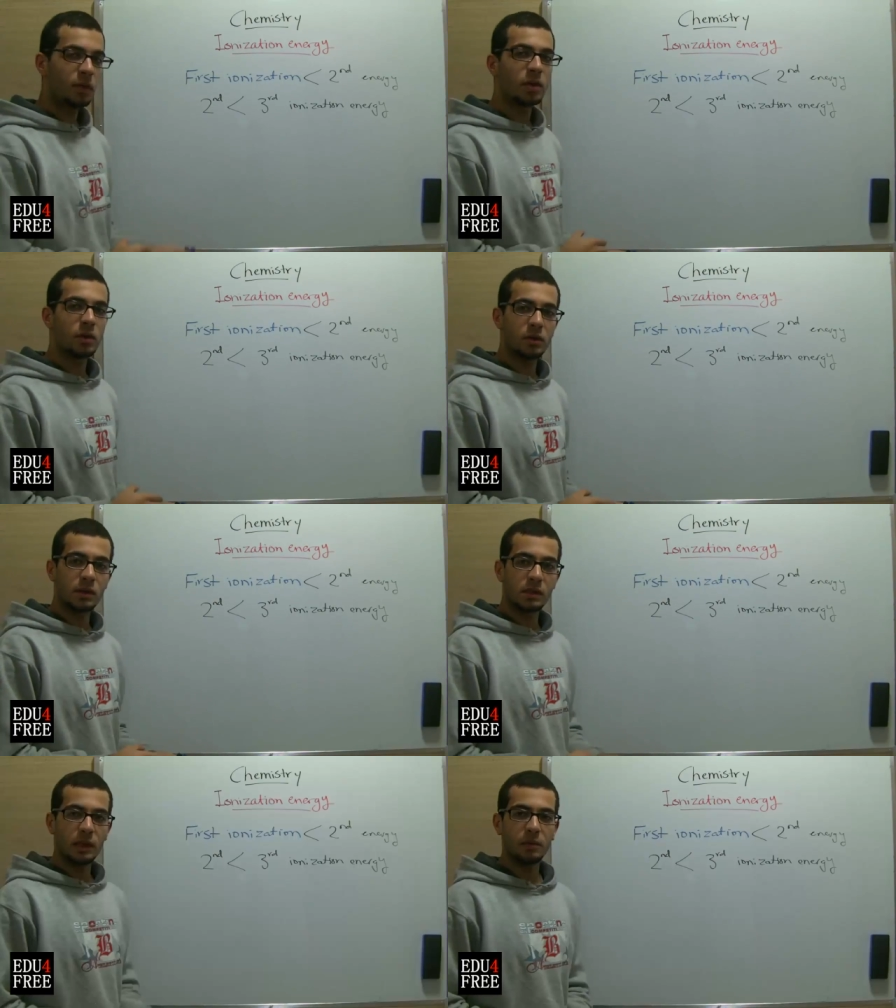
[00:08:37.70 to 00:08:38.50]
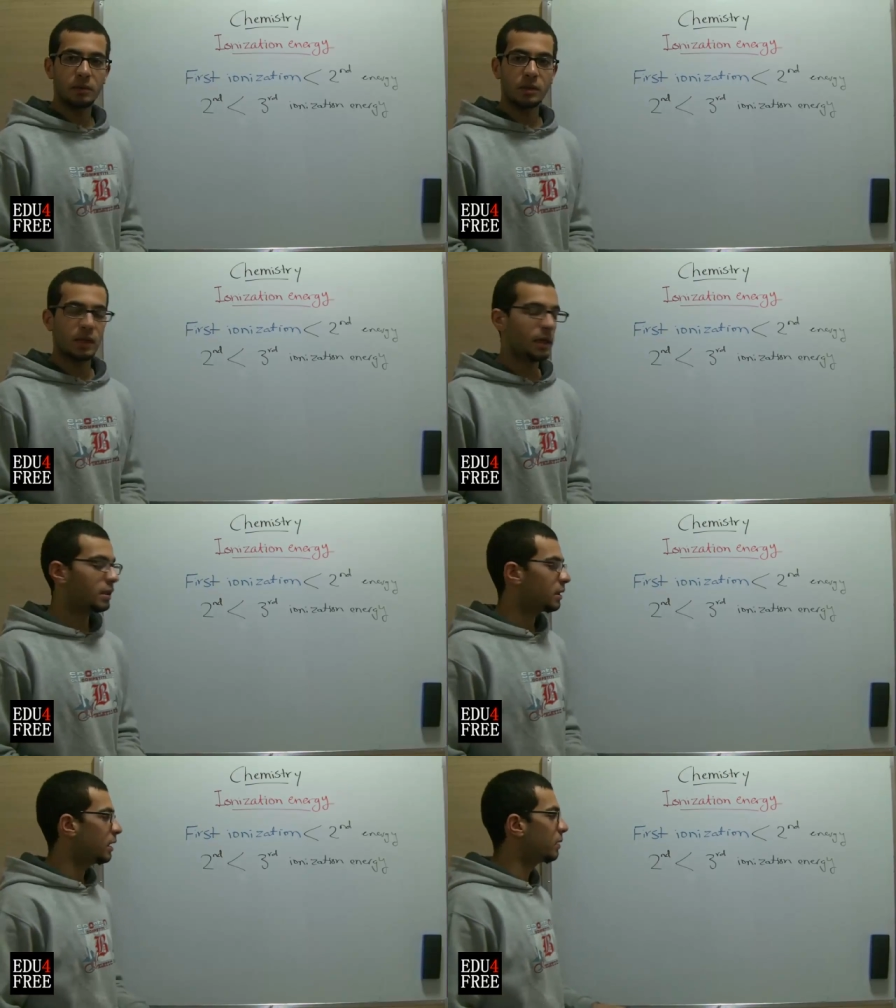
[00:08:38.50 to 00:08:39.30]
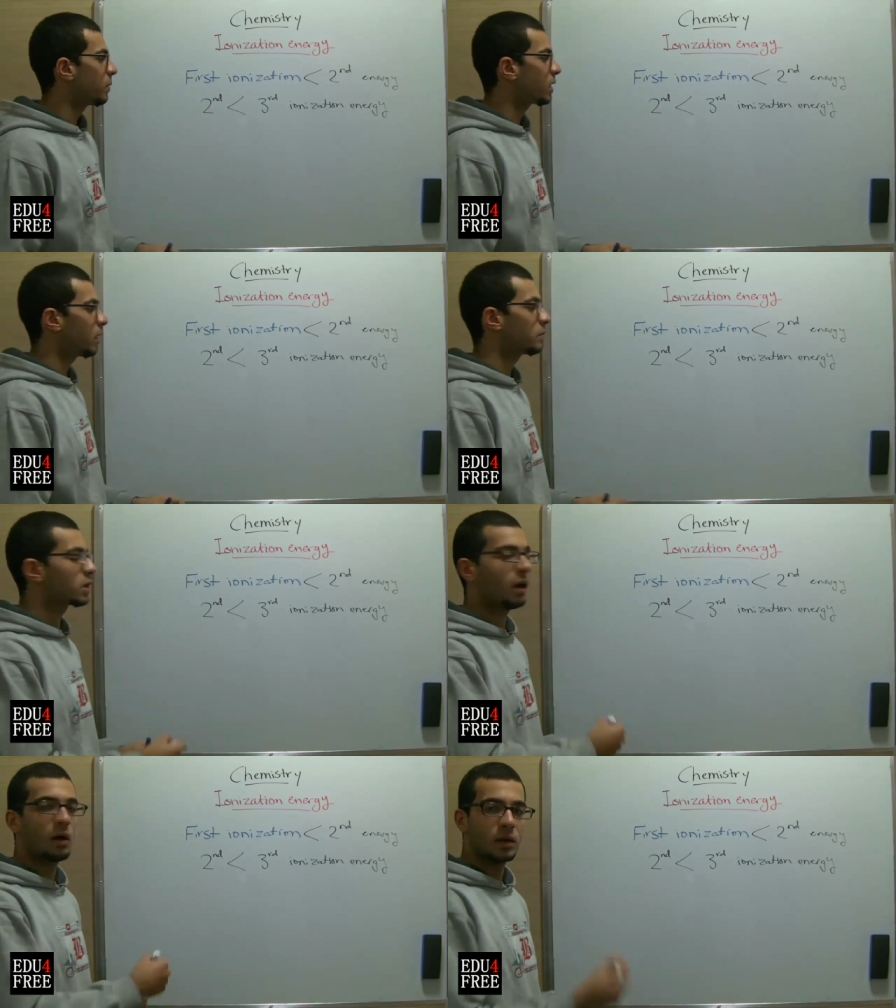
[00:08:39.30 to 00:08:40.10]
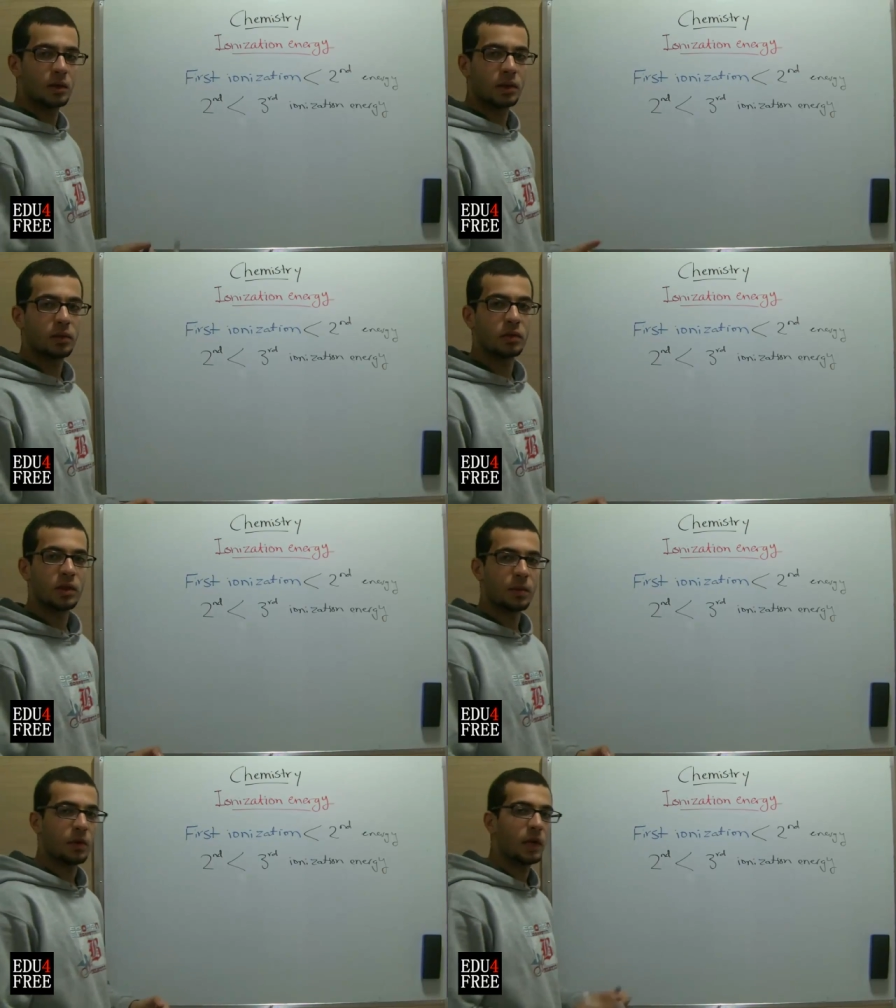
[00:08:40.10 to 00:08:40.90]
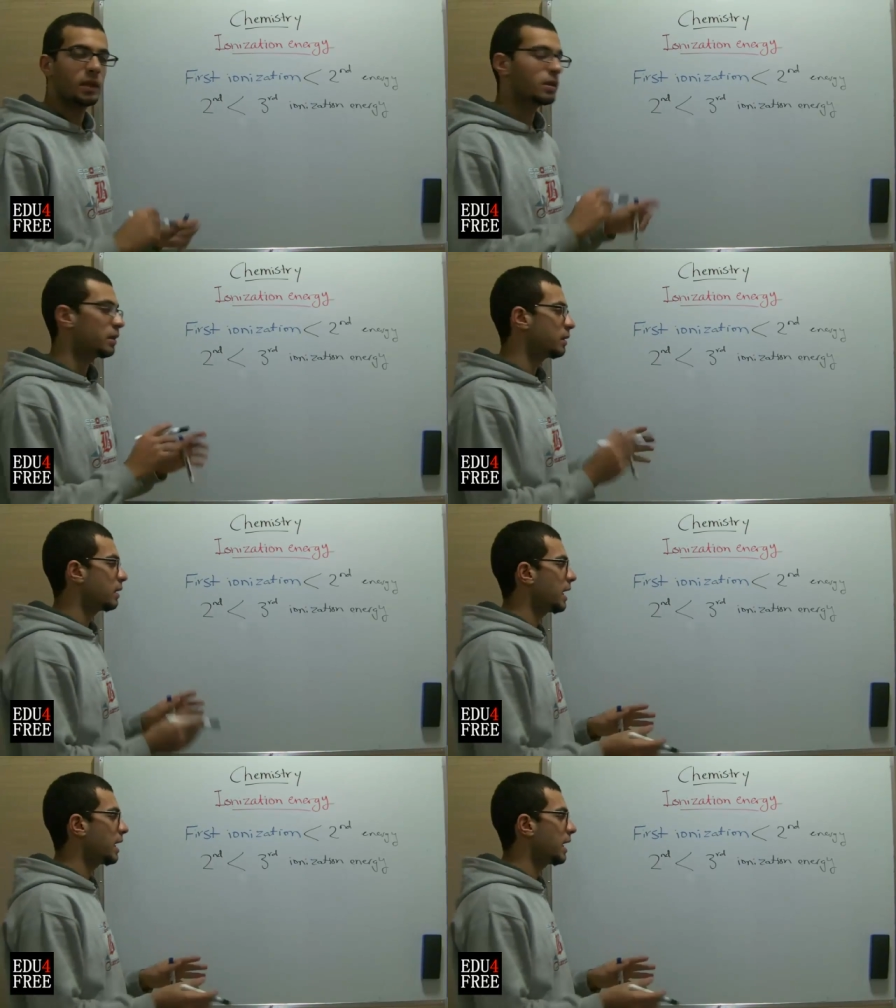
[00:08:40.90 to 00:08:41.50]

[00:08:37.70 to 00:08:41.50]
nearer to the stable state, it becomes harder to separate